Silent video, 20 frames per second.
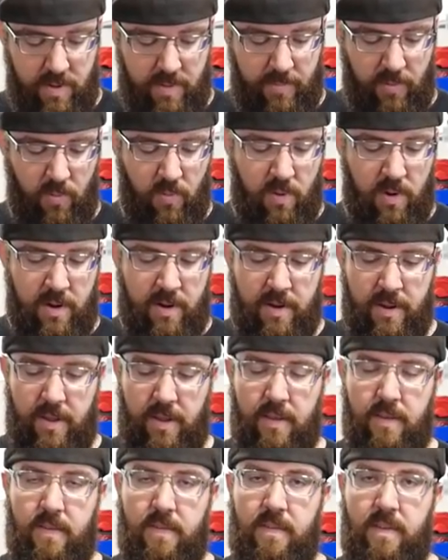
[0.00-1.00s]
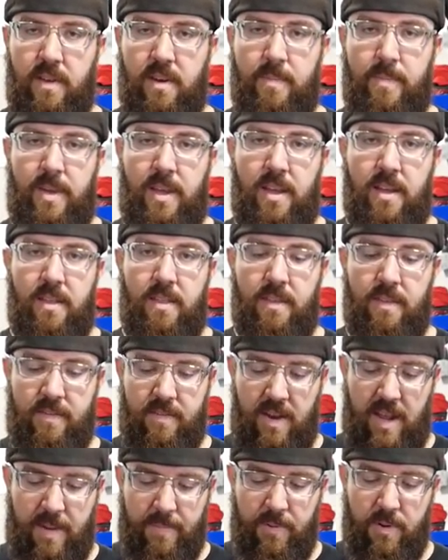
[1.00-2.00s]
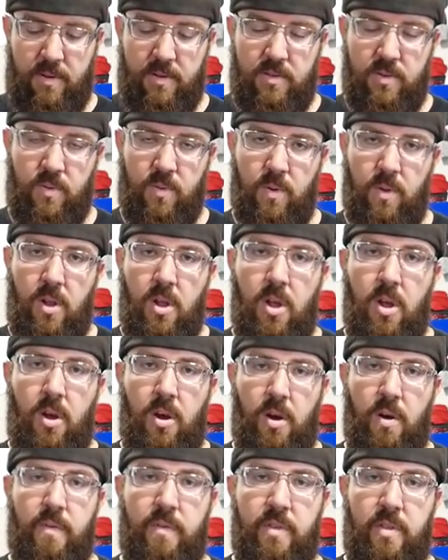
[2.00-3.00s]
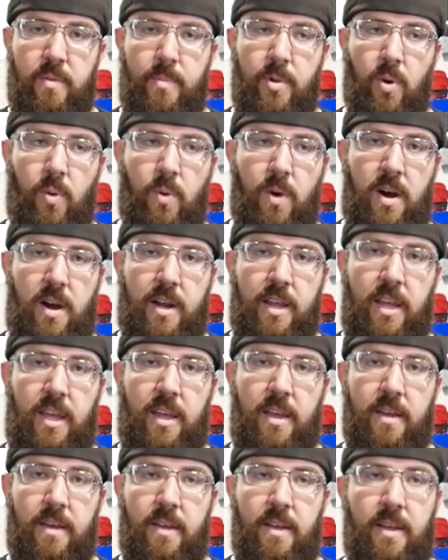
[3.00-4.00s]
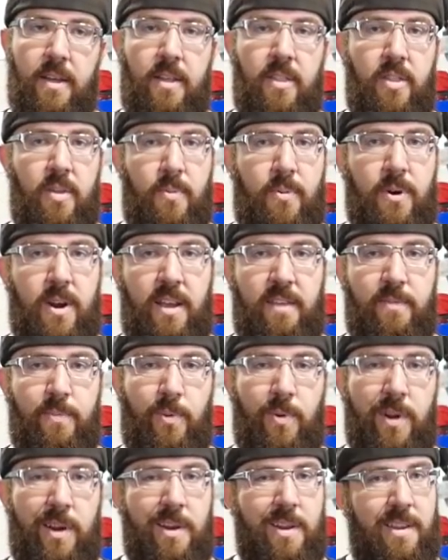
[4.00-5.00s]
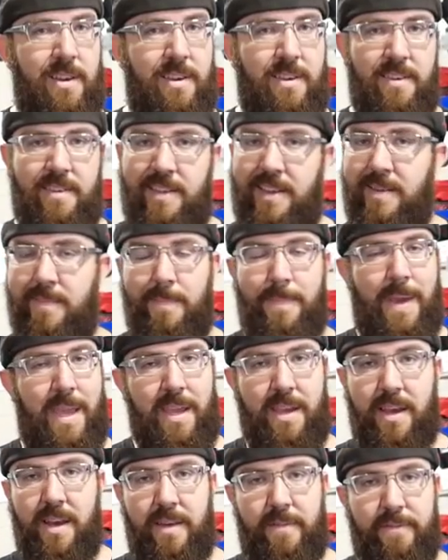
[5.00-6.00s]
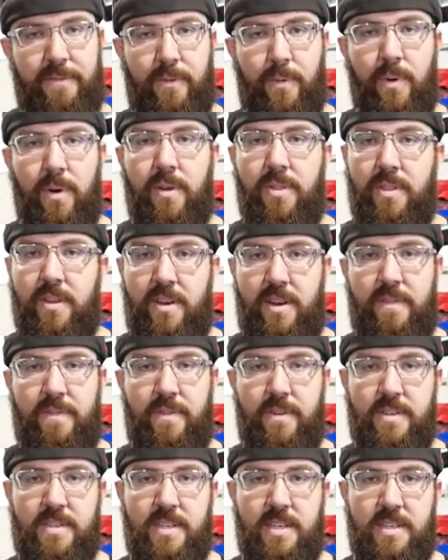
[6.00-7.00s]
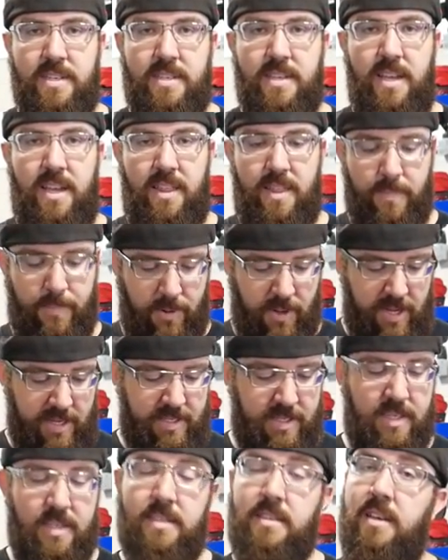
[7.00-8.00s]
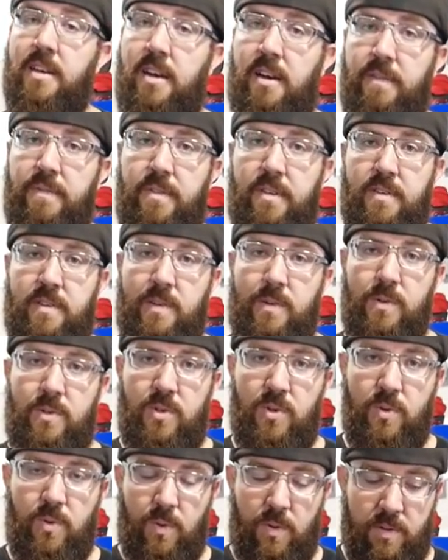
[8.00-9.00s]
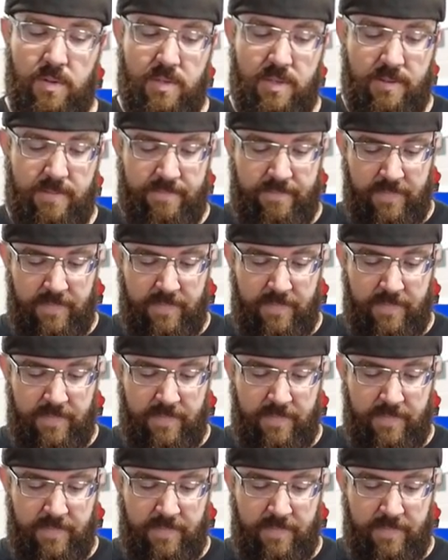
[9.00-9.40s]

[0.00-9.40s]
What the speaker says: number one is going to be the Snap-on tool over the Milwaukee. The price point didn't make up for the differences and the pluses of the two tools.